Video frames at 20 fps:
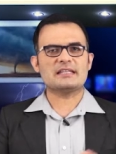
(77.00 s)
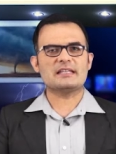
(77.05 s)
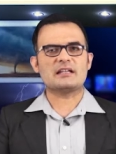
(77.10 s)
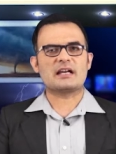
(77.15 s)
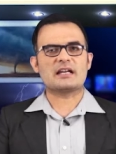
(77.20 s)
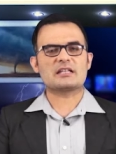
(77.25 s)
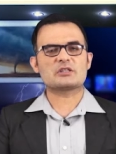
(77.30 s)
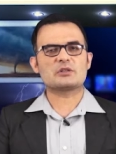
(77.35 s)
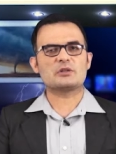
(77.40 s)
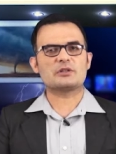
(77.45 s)
in
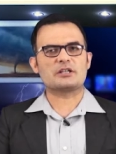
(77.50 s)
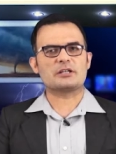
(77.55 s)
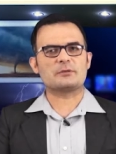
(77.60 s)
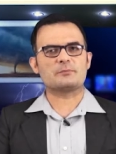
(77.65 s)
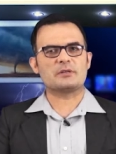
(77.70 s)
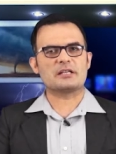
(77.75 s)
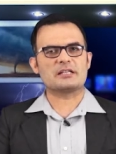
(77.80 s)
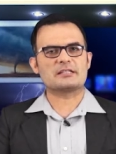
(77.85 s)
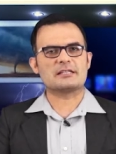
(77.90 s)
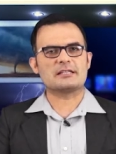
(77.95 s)

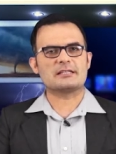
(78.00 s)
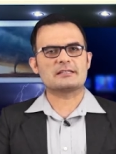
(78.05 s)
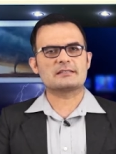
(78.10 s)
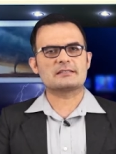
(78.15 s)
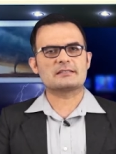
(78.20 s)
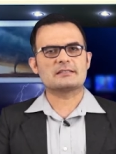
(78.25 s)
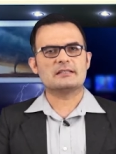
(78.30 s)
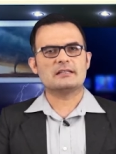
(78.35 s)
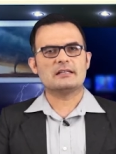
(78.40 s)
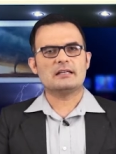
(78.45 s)
isolated
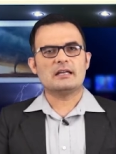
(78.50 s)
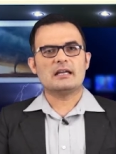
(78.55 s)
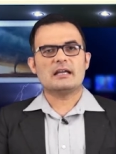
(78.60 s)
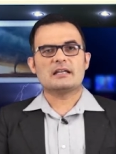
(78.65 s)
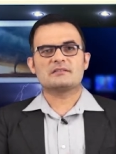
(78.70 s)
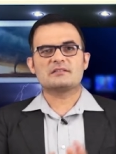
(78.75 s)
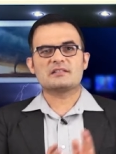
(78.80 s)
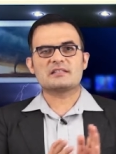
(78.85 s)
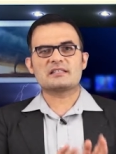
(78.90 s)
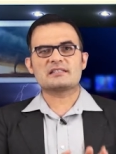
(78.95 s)
places.
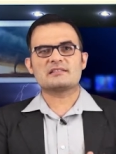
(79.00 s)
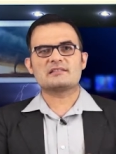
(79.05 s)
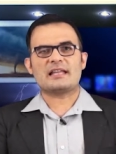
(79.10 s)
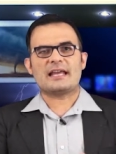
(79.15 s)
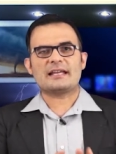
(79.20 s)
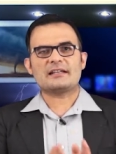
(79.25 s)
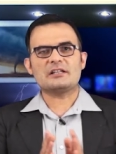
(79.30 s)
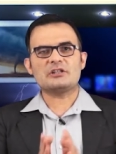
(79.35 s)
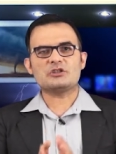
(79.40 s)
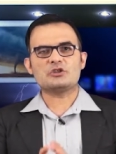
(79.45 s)
This is
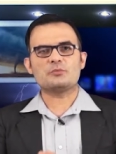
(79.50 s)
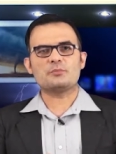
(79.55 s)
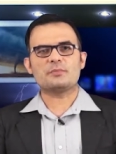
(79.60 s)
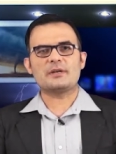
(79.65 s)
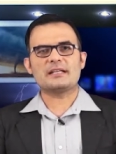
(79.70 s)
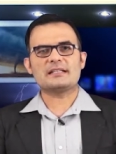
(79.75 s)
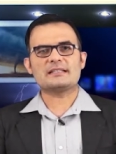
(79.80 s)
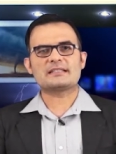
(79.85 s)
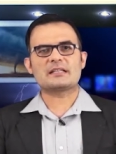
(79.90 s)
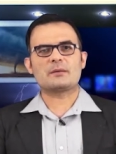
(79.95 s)
likely to
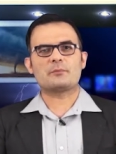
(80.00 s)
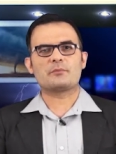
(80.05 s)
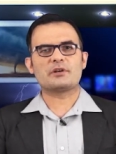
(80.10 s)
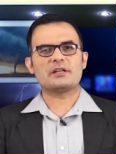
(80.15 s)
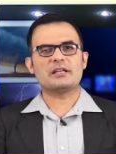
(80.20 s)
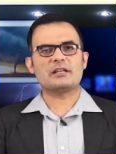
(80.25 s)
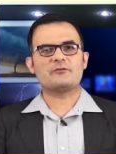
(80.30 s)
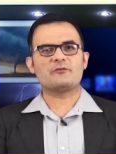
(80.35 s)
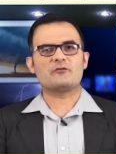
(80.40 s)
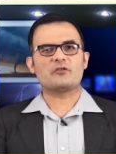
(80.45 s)
bring some
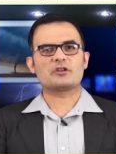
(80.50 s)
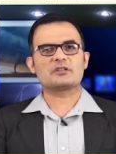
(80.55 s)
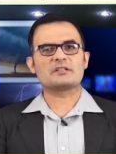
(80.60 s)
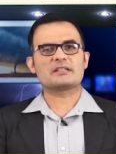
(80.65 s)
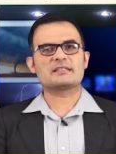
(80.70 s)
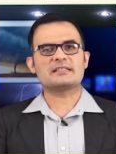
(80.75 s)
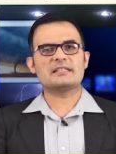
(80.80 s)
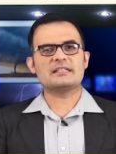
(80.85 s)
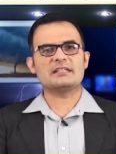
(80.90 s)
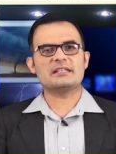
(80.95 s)
relief for the
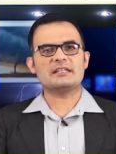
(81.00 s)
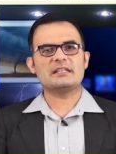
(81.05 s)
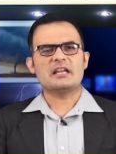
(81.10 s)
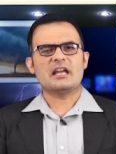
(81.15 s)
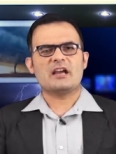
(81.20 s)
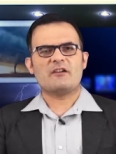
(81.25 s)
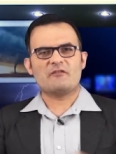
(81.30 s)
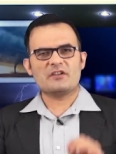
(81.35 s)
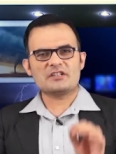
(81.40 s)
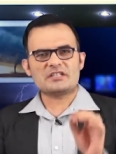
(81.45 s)
city
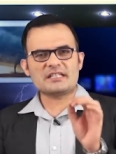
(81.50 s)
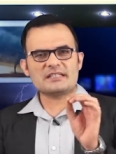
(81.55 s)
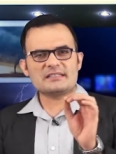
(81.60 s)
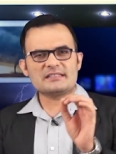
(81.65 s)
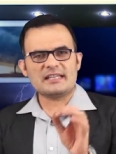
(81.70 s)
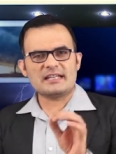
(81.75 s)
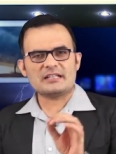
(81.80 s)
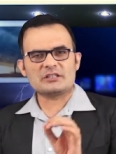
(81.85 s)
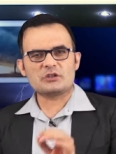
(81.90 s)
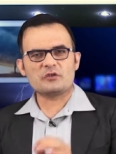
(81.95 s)
which
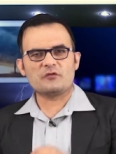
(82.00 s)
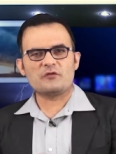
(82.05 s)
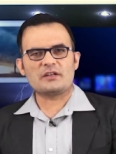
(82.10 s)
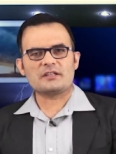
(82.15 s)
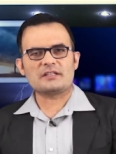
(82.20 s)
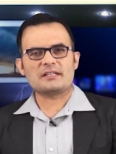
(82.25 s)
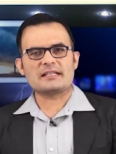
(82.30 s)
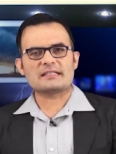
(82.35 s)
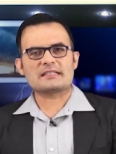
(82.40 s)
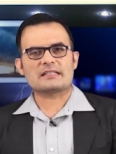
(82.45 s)
is yet to
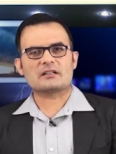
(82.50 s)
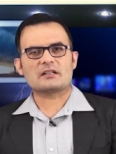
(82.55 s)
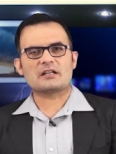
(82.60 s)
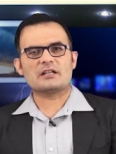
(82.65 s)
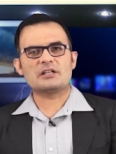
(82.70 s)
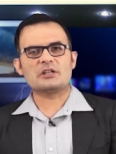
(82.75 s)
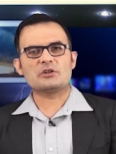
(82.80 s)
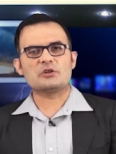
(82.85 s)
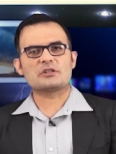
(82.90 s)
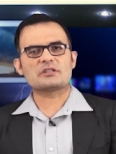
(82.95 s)
witness a
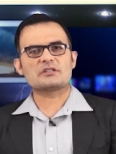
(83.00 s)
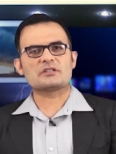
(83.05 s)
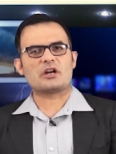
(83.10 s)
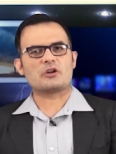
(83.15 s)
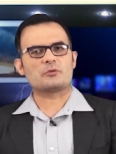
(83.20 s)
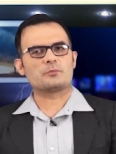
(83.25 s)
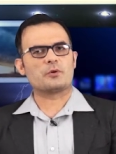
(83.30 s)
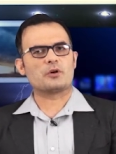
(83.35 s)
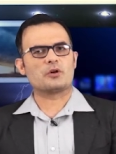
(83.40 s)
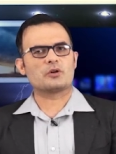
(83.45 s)
continuous
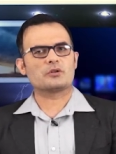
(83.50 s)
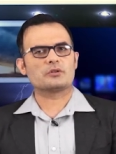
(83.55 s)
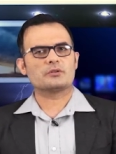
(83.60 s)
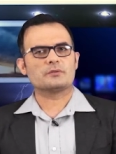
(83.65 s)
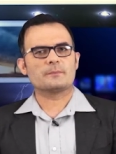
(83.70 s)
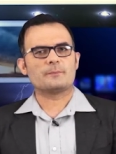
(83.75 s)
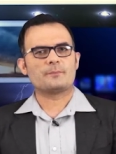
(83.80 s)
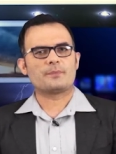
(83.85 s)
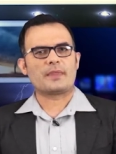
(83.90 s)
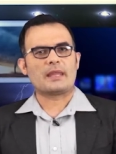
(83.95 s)
downpour.
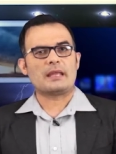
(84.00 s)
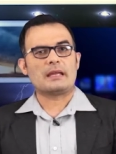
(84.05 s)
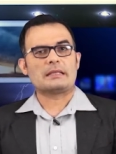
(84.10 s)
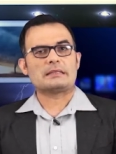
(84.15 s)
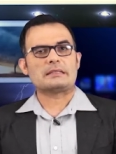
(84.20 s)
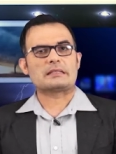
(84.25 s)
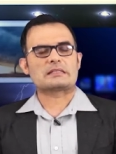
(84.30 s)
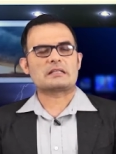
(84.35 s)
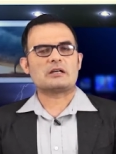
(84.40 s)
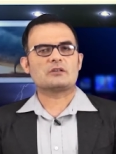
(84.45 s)

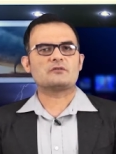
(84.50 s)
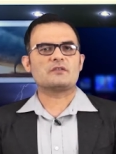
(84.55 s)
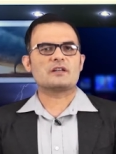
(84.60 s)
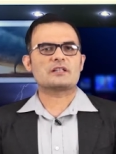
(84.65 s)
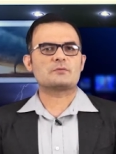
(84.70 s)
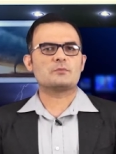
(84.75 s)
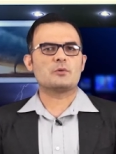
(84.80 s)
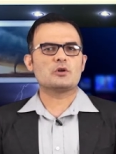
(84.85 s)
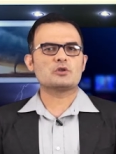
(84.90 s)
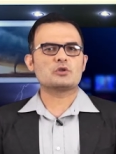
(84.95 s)
The
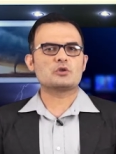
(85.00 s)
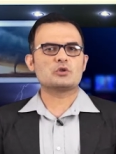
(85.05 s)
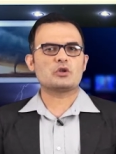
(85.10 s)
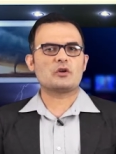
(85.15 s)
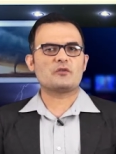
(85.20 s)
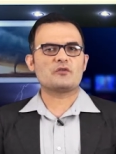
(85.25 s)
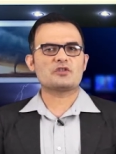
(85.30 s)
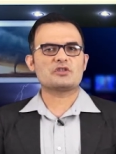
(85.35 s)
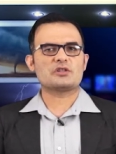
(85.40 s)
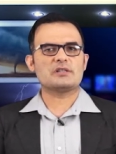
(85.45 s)
southwest monsoon
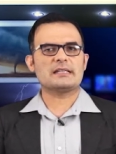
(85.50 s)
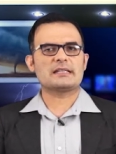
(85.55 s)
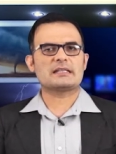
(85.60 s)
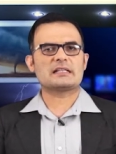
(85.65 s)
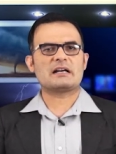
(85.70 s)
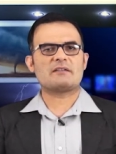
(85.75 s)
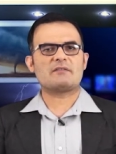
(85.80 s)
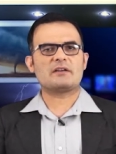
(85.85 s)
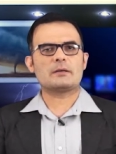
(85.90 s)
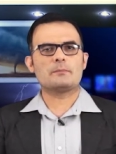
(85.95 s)
officially
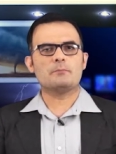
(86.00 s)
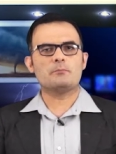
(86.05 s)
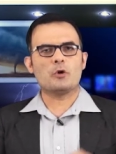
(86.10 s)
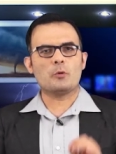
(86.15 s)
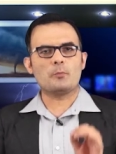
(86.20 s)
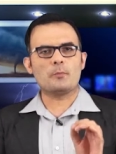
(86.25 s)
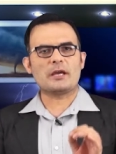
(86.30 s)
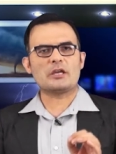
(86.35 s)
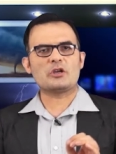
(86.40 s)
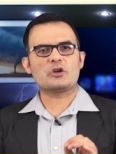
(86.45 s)
covered
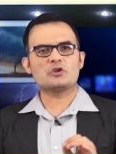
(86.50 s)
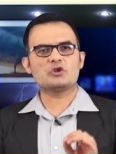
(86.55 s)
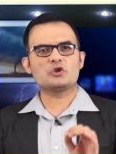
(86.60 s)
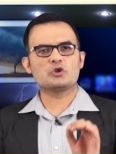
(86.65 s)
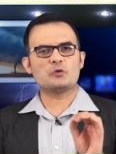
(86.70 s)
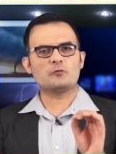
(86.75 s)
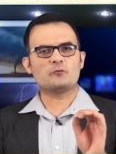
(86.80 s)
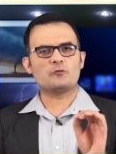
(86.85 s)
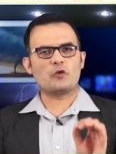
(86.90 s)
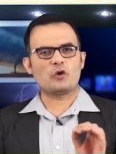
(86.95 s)
Mumbai on
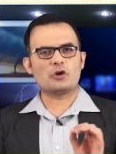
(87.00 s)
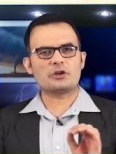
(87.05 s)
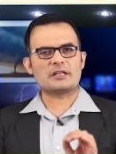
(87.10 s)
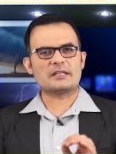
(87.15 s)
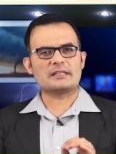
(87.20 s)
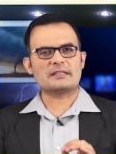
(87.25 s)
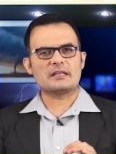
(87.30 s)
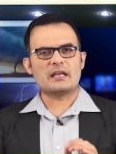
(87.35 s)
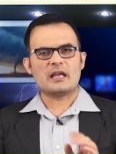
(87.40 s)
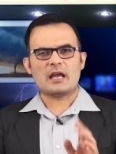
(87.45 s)
June
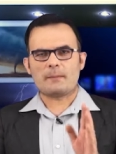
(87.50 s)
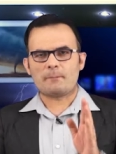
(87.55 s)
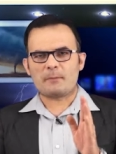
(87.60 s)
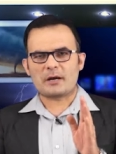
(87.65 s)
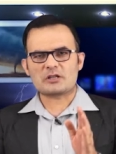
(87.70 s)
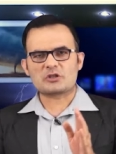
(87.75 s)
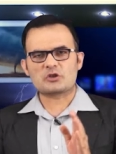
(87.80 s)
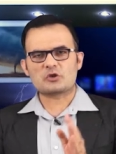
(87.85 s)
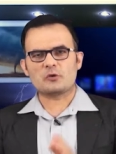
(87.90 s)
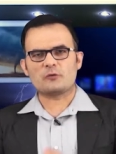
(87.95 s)
14th
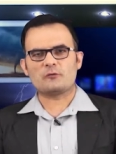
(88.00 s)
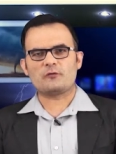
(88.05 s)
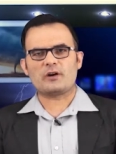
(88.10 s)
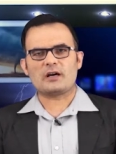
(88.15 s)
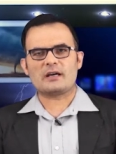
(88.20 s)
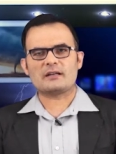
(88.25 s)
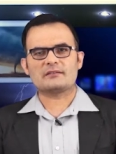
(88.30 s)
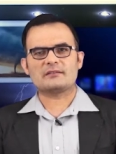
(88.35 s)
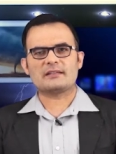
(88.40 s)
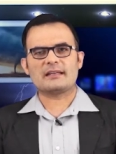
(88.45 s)
but so
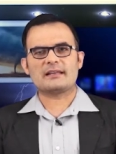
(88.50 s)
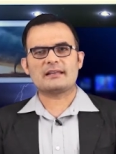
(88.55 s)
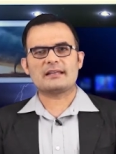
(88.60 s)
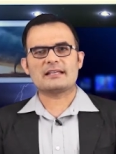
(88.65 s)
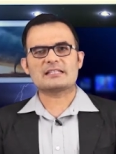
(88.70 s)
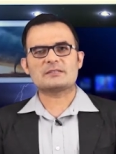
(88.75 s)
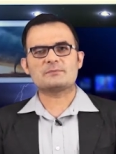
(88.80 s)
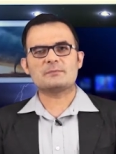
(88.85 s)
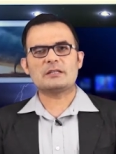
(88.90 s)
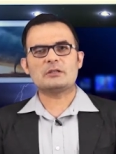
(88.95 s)
far there
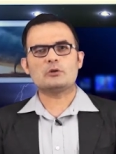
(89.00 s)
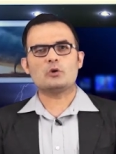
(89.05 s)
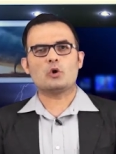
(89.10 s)
has been